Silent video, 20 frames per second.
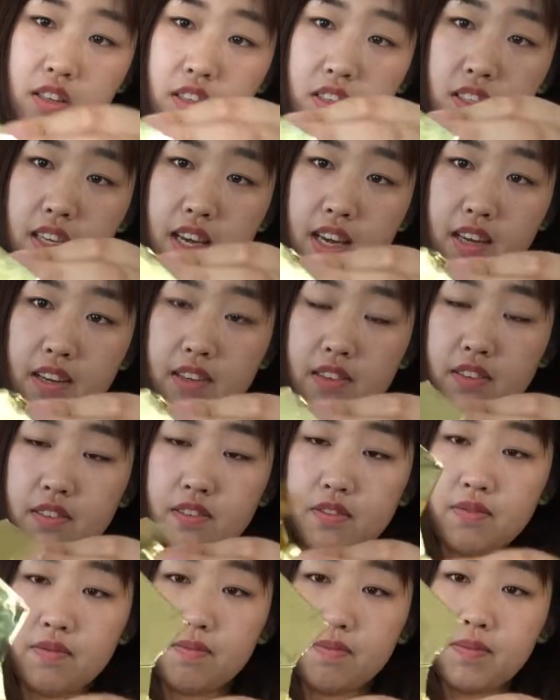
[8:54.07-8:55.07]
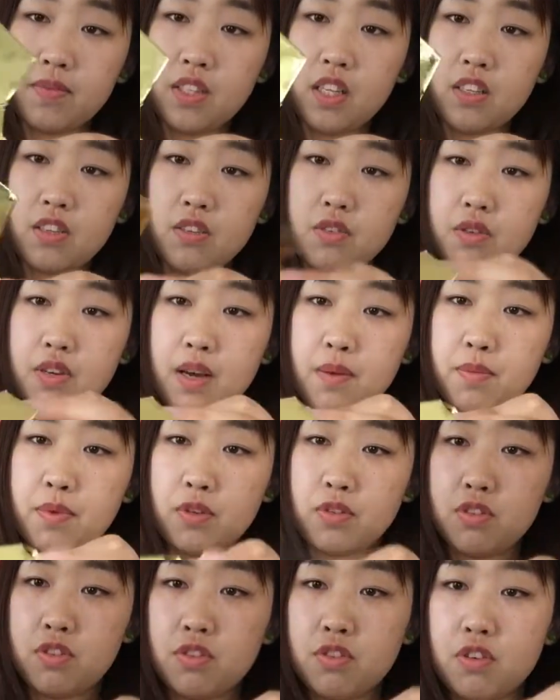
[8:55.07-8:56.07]
Yeah, you can
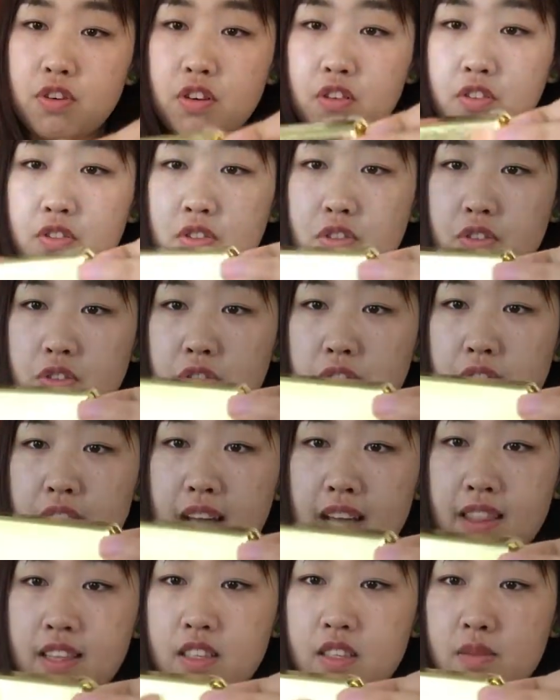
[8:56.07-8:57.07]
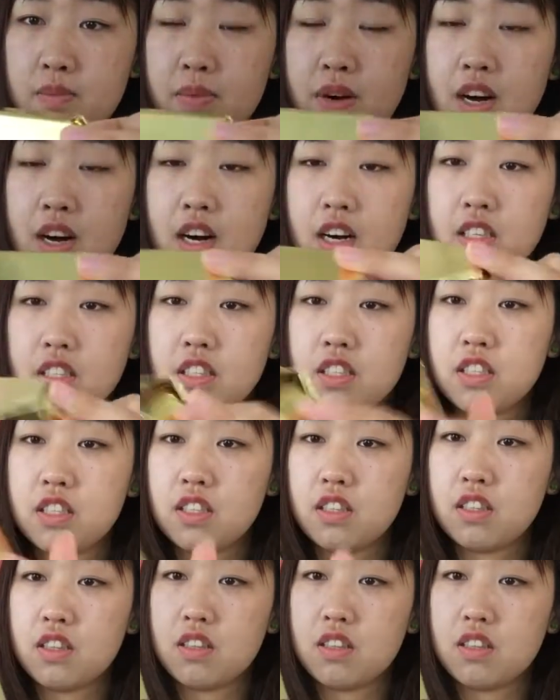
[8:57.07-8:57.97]
put your logo at this part.